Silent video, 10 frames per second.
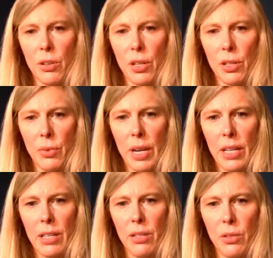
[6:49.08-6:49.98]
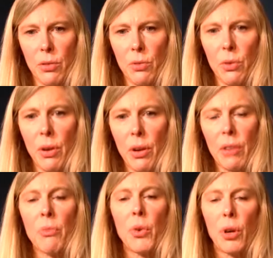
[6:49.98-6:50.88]
as a way to
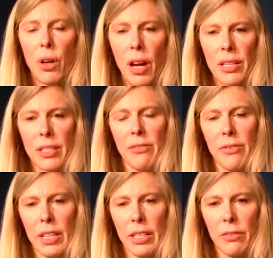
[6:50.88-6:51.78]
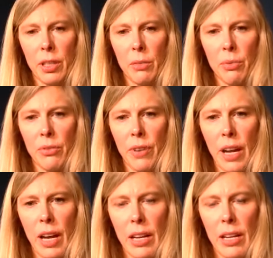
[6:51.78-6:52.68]
more cost effectively
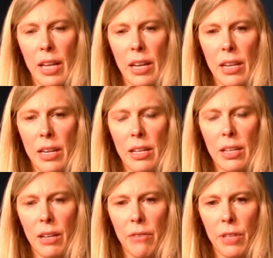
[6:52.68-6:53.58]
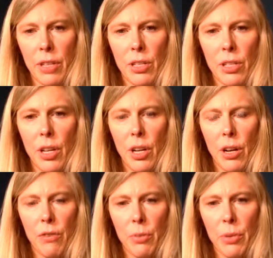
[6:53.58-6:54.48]
provide that needed coverage
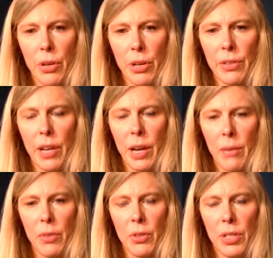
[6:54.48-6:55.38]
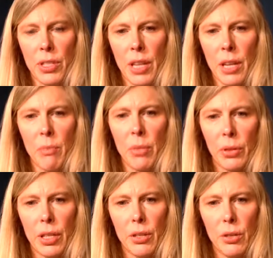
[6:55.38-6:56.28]
over a period of time versus, say,
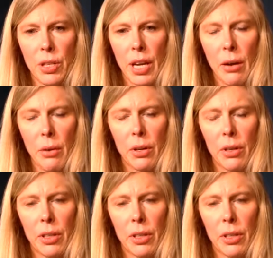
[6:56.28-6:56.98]
building a new tower?